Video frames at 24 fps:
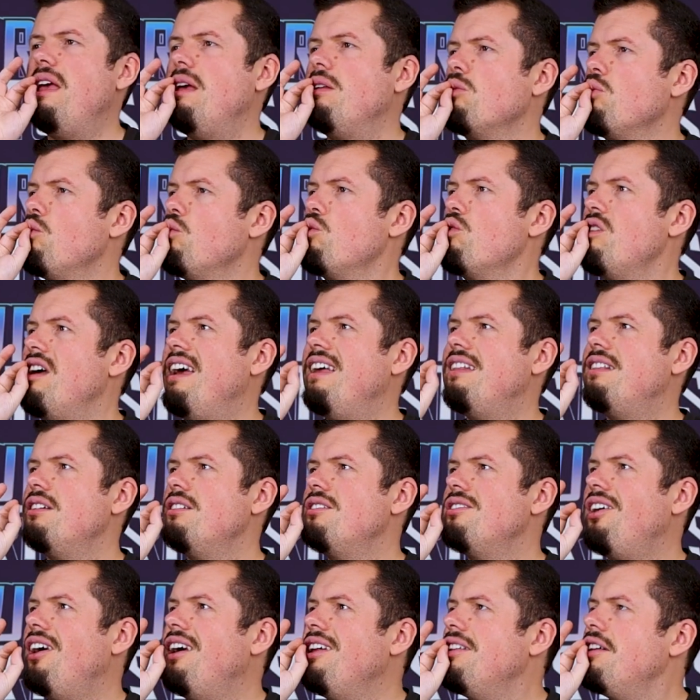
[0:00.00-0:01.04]
there at the
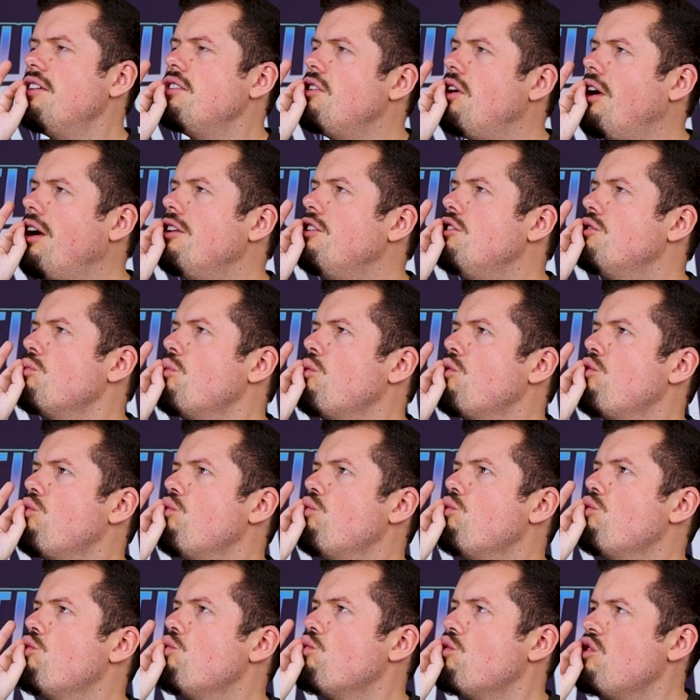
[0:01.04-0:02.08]
socket.
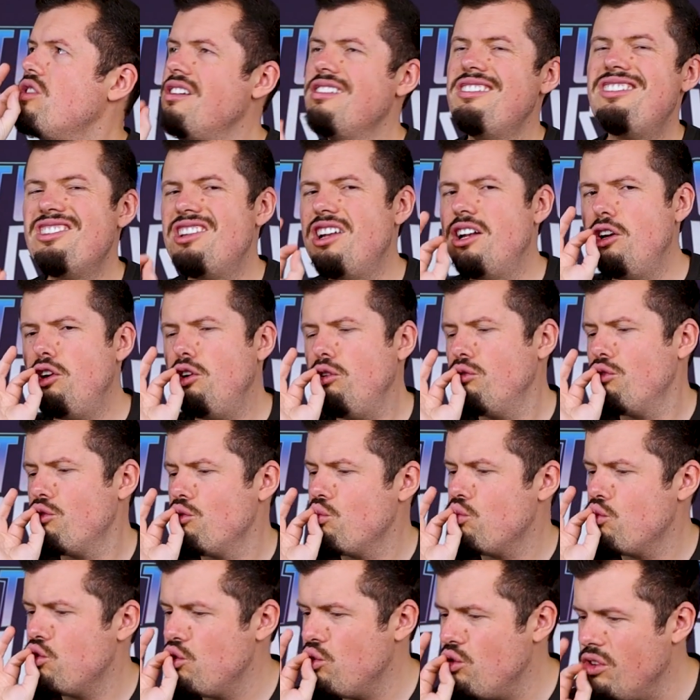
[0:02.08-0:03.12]
Just a little
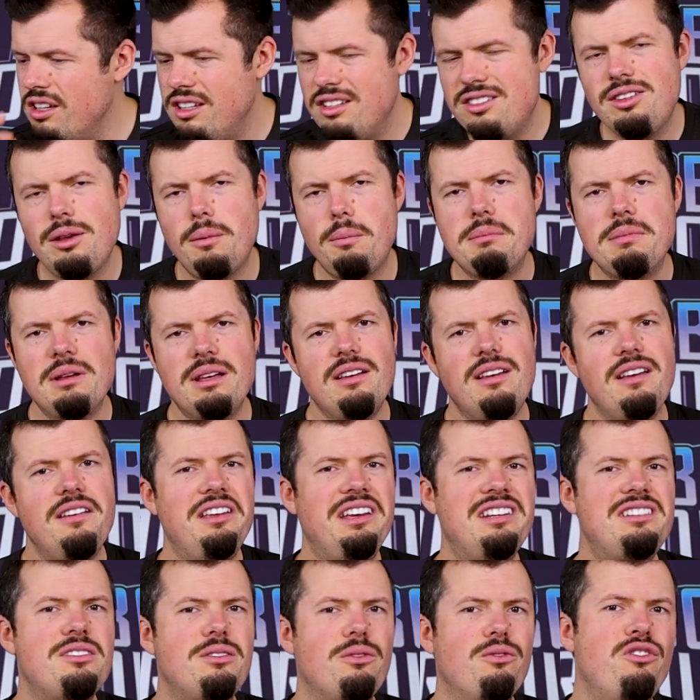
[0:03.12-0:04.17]
sip.
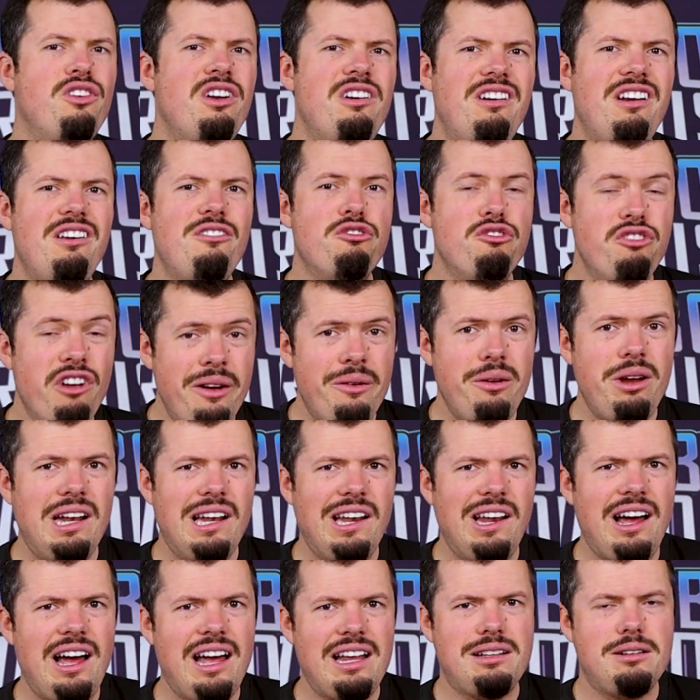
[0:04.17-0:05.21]
It's very, very
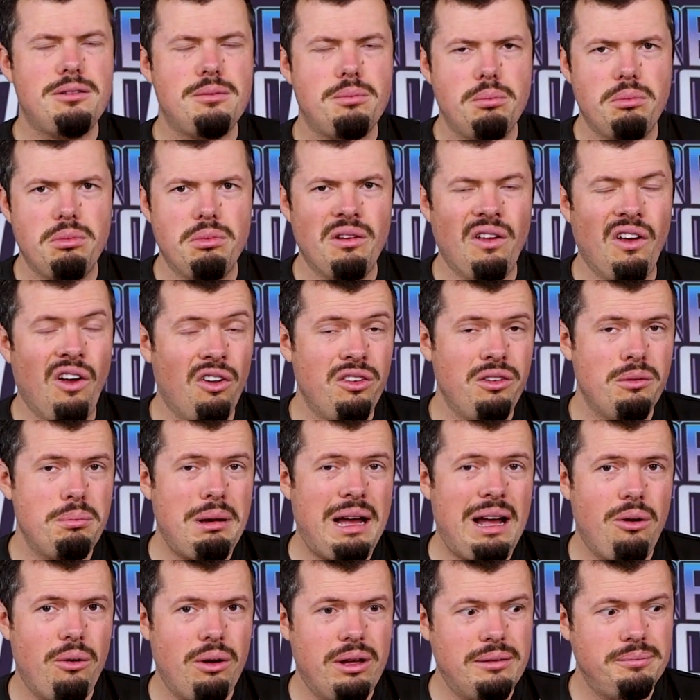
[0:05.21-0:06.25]
light on
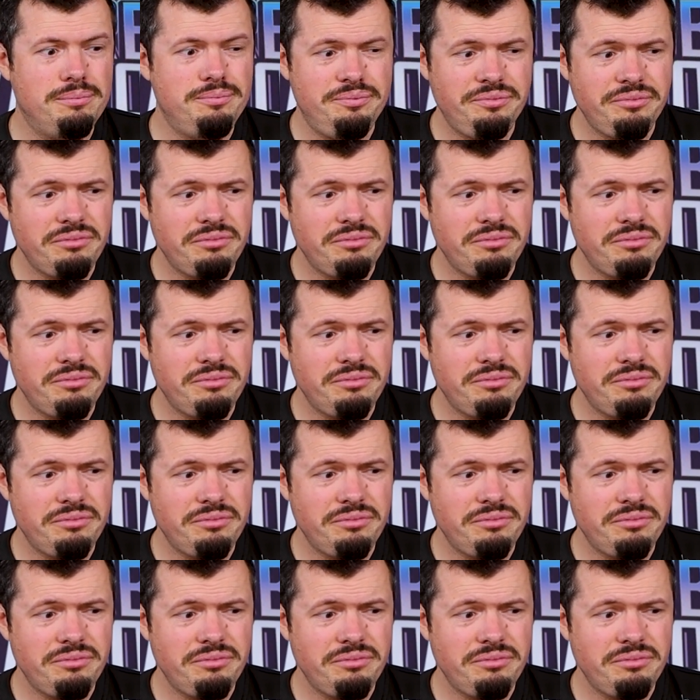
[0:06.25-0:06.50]
power.